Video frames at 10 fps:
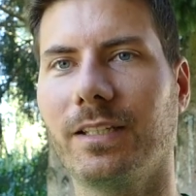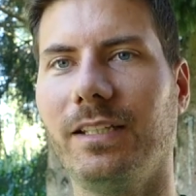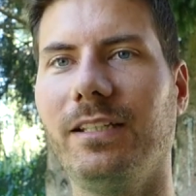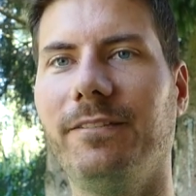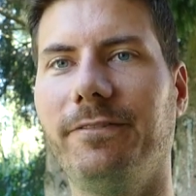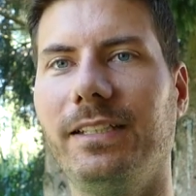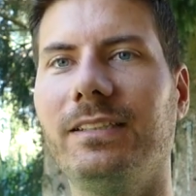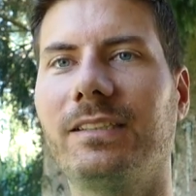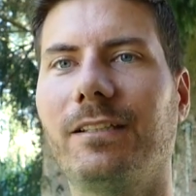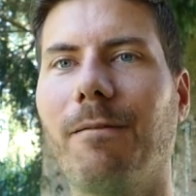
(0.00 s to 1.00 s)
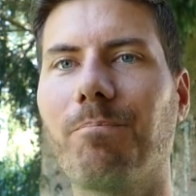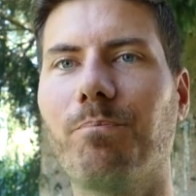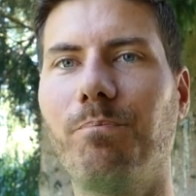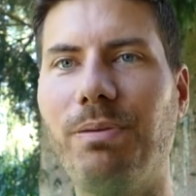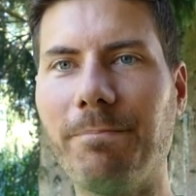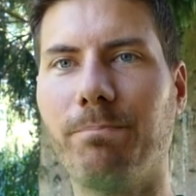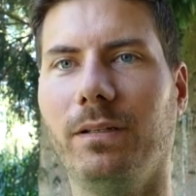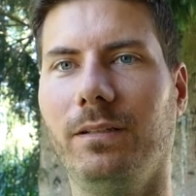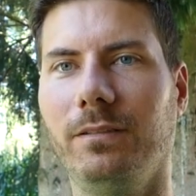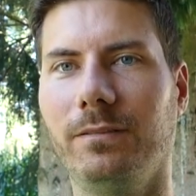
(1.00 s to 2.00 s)
if it's
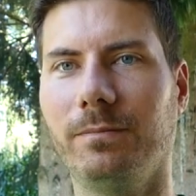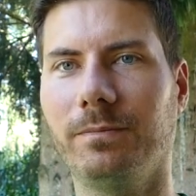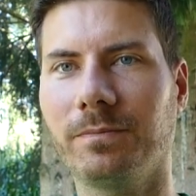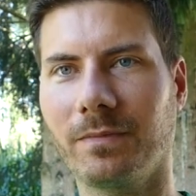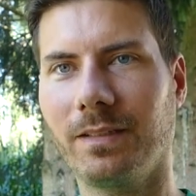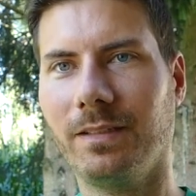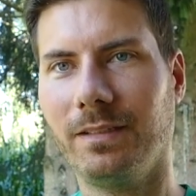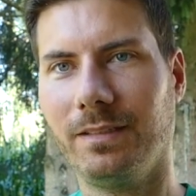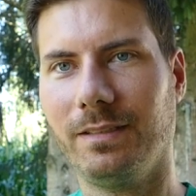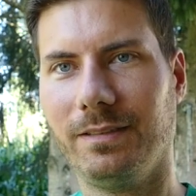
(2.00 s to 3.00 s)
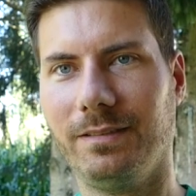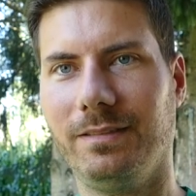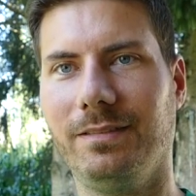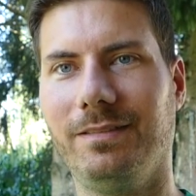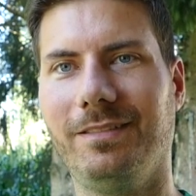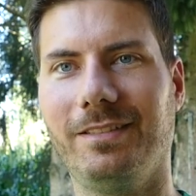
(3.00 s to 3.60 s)
people that